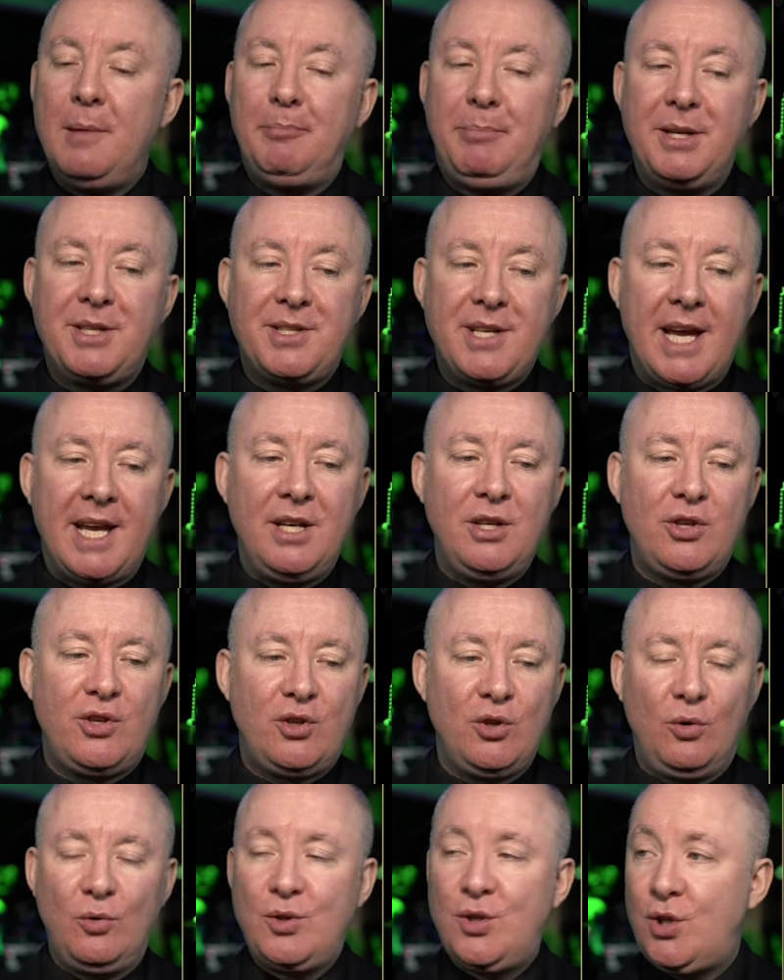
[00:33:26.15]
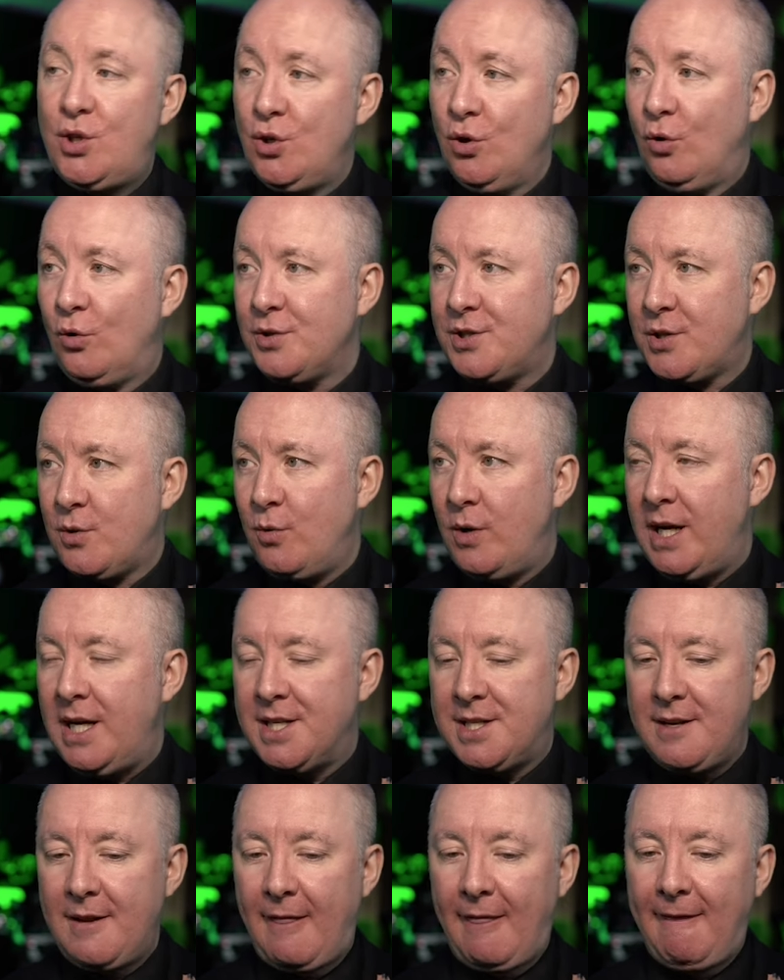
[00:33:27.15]
potential short
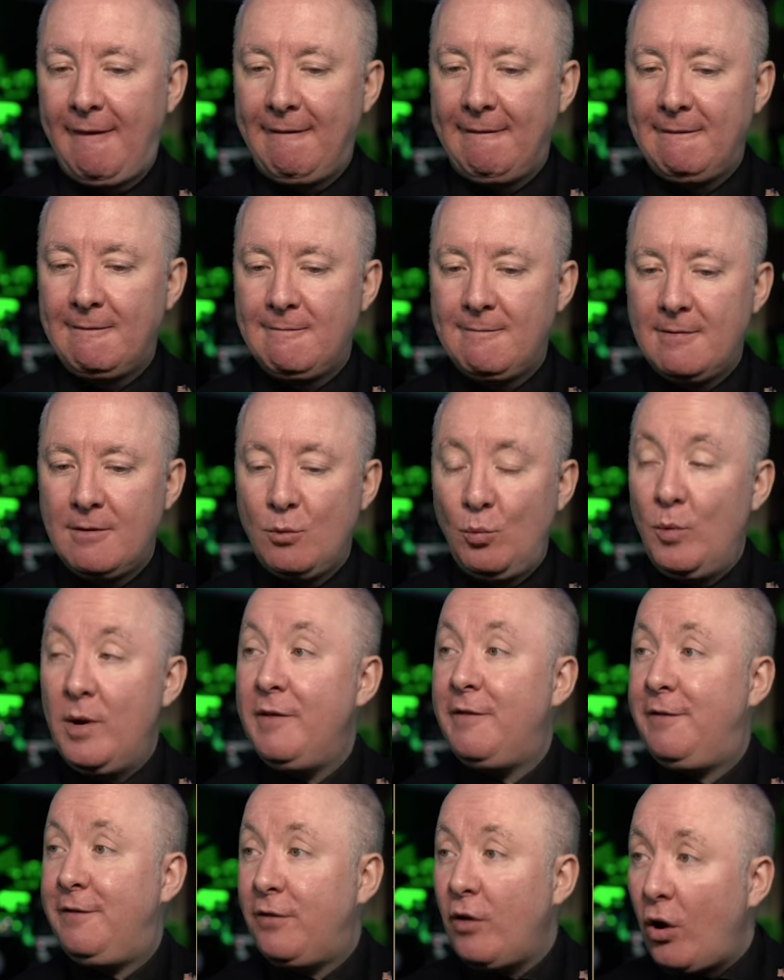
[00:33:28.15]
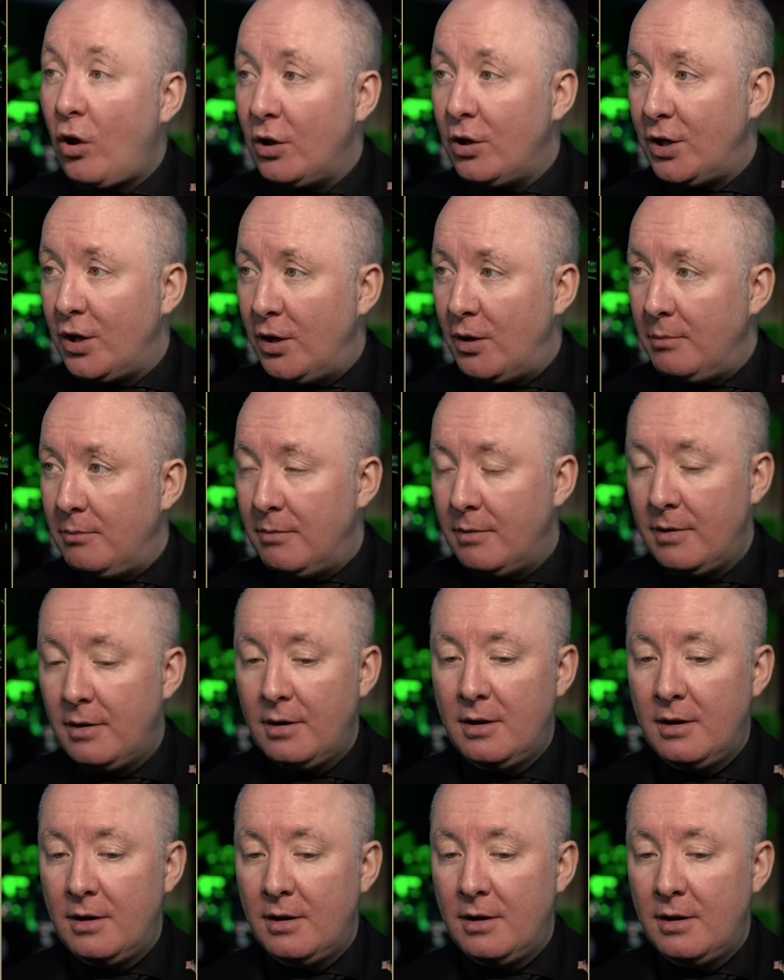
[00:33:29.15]
squeeze with volume.